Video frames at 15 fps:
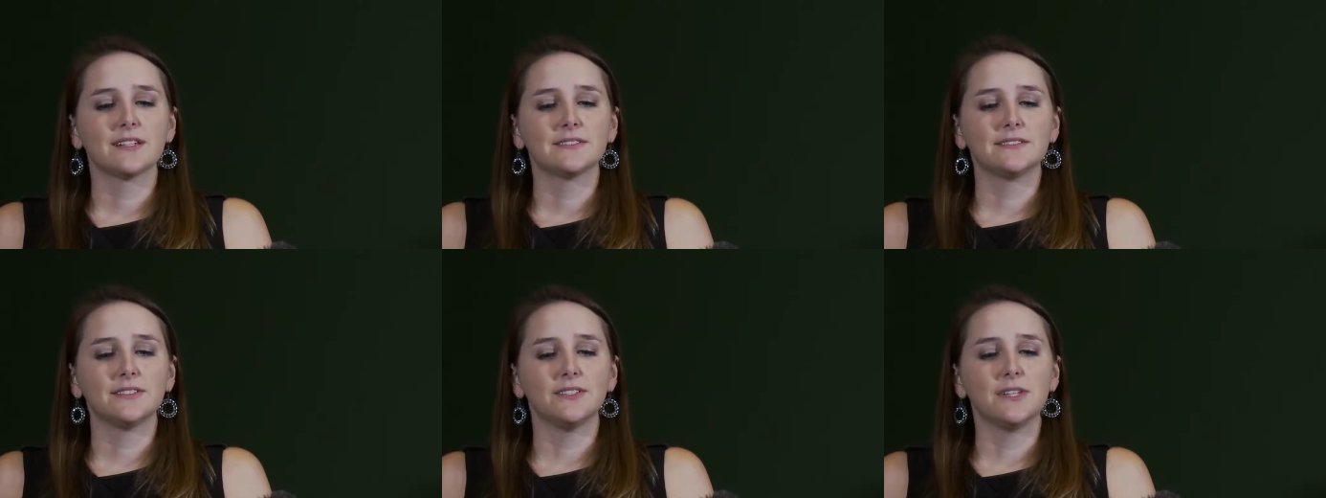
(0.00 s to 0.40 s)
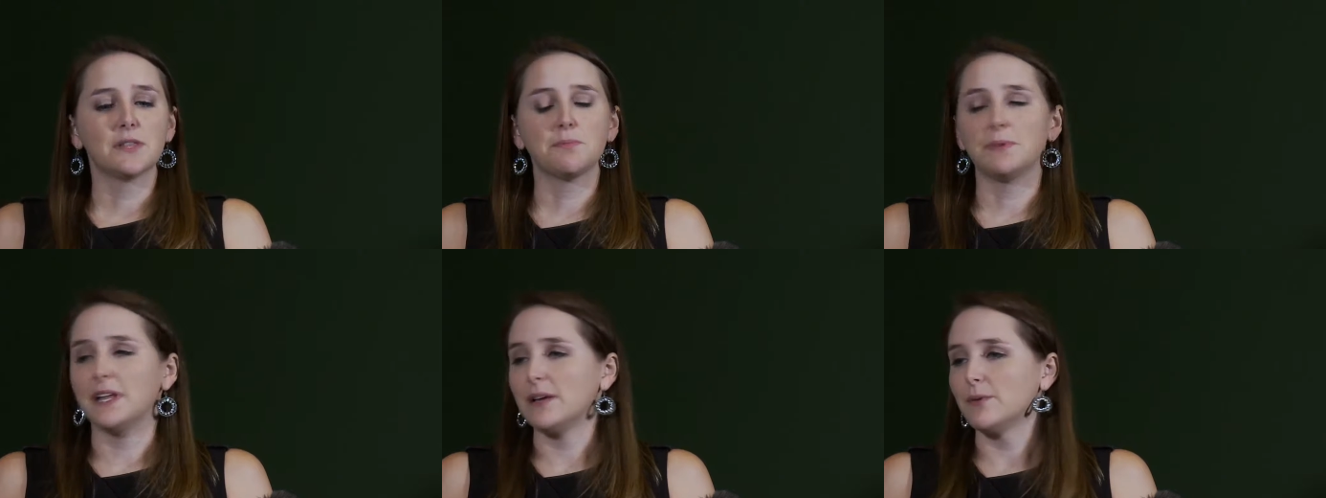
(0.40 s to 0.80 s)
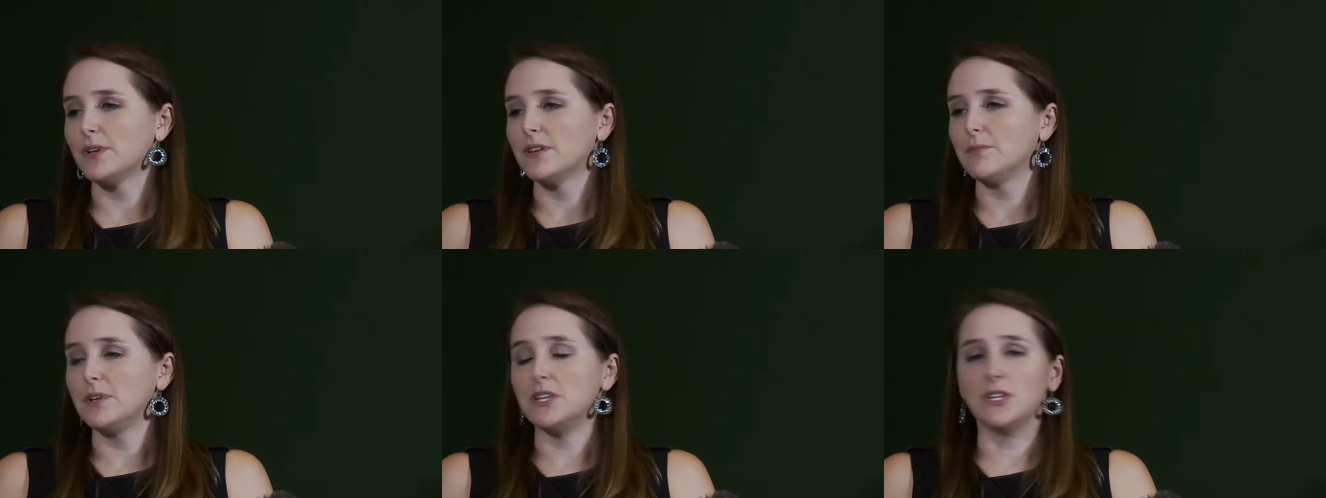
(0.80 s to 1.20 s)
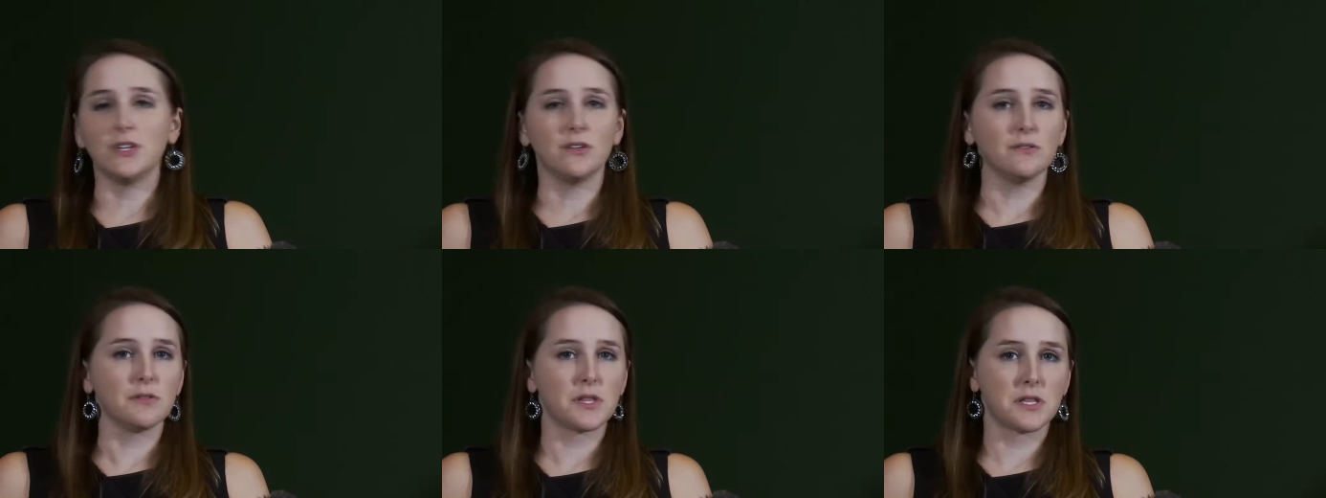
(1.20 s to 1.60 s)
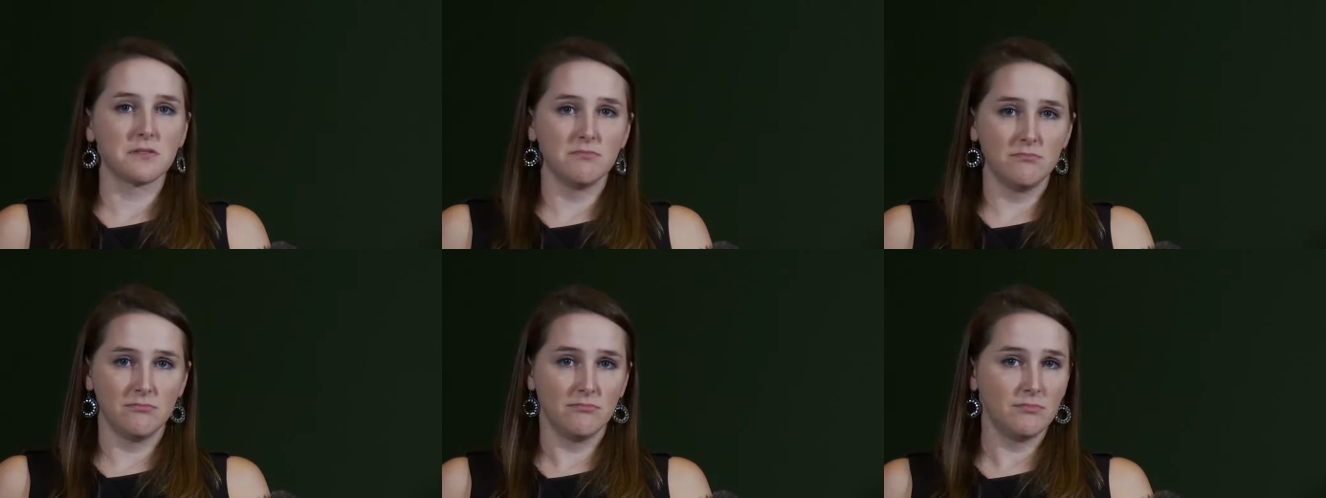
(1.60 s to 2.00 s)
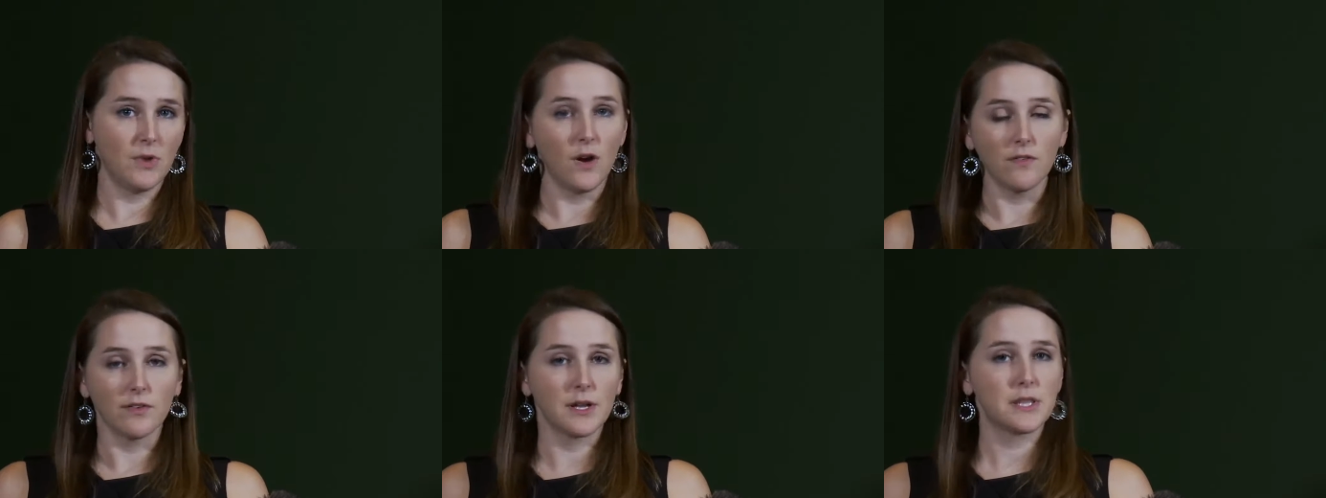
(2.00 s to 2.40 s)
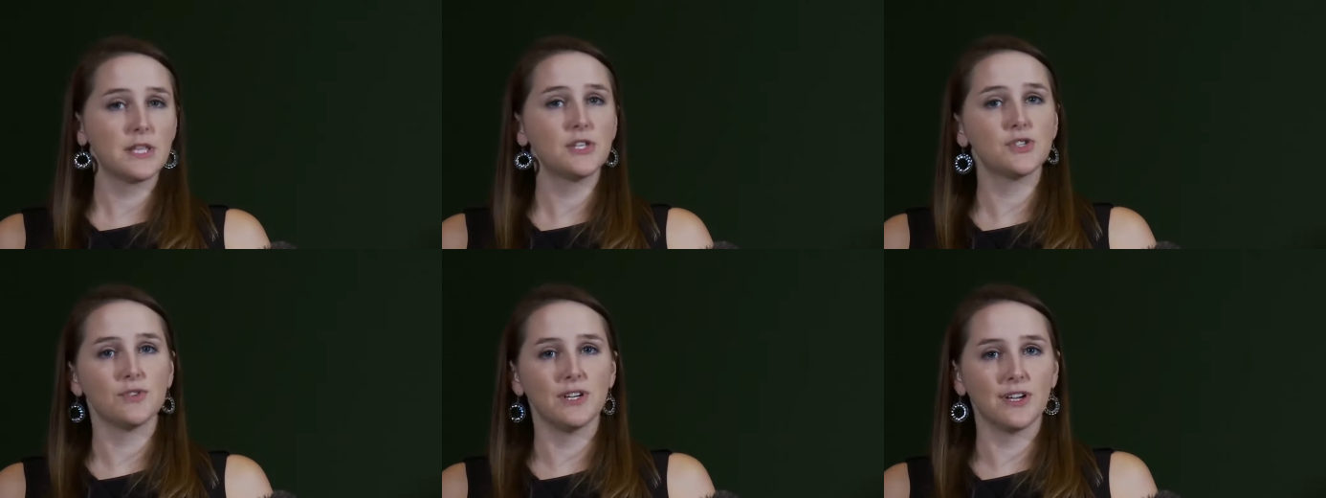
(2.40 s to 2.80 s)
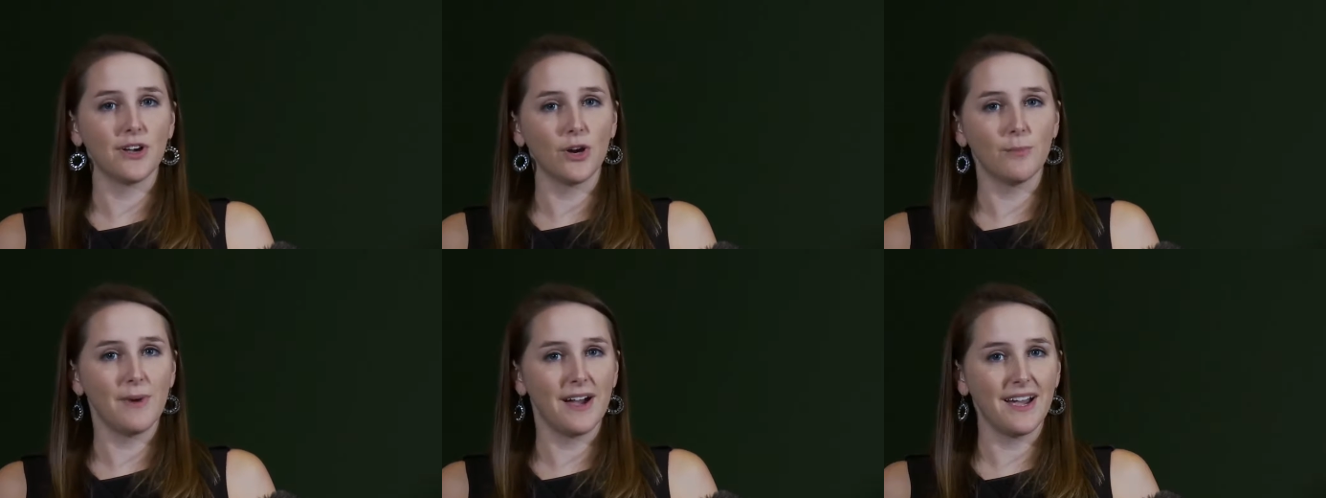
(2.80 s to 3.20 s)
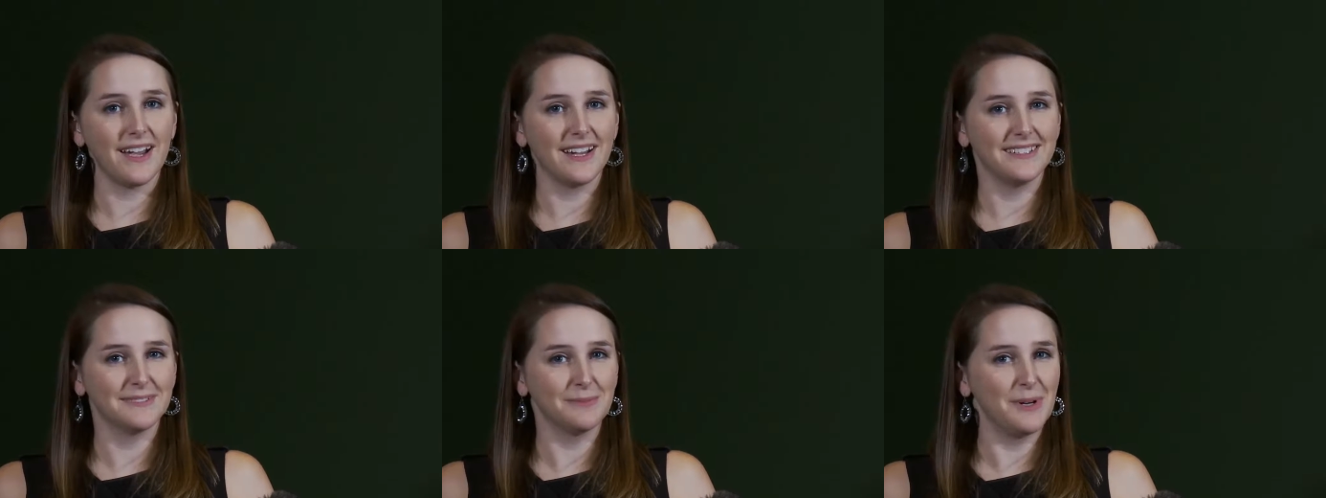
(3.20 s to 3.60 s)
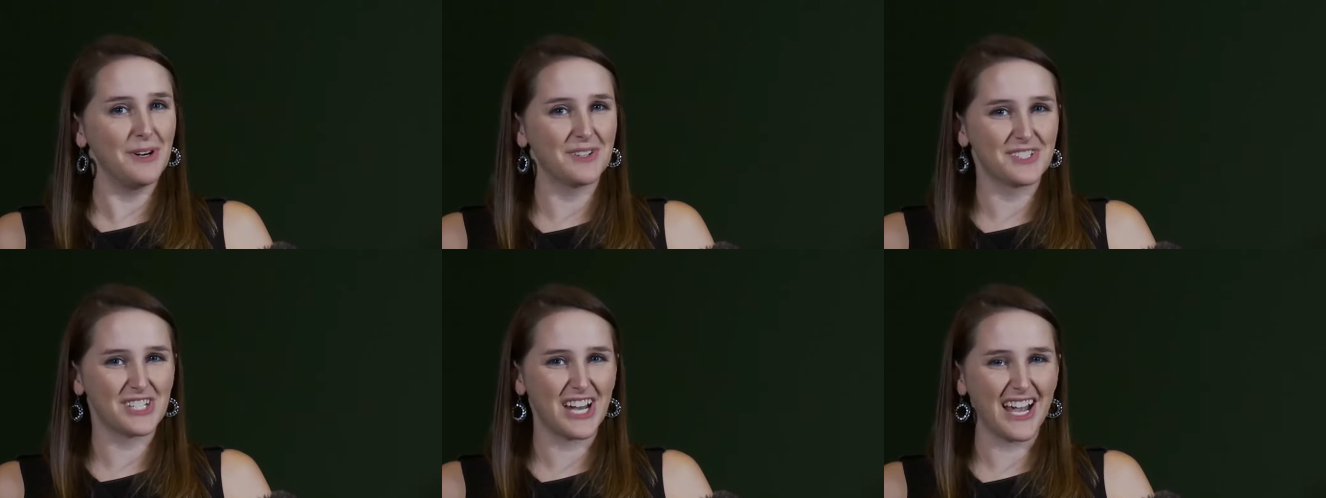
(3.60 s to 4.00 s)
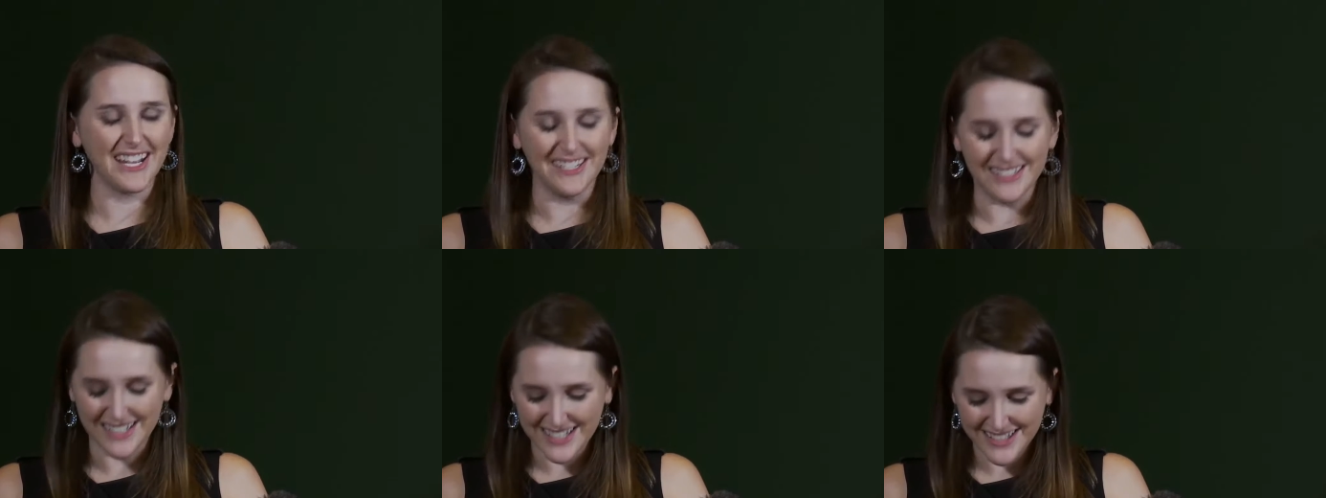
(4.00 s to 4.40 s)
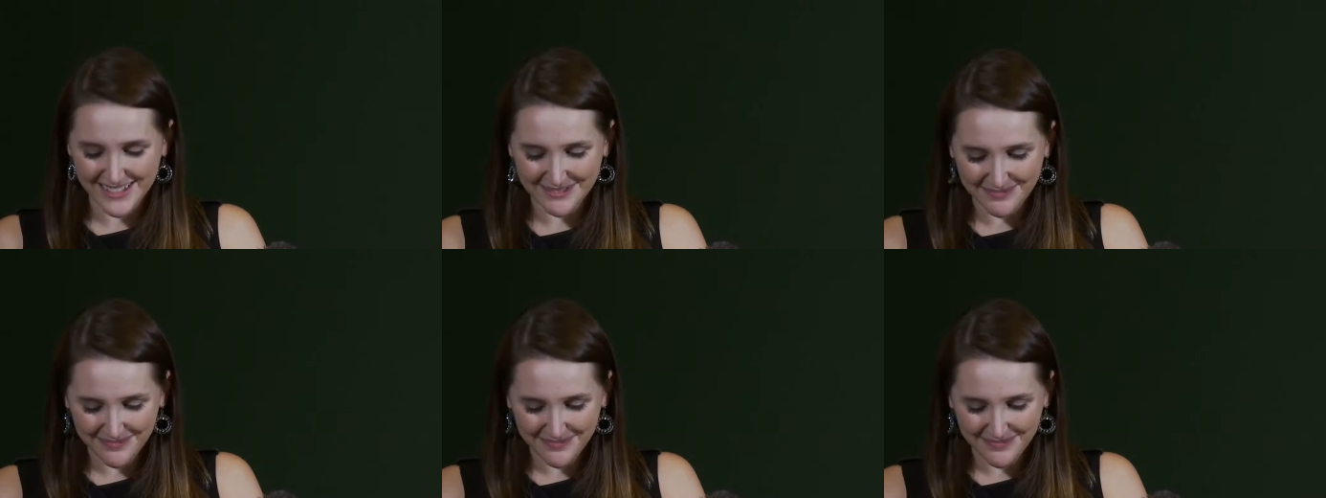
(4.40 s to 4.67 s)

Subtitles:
So this plate would have been used over a century ago by a small child.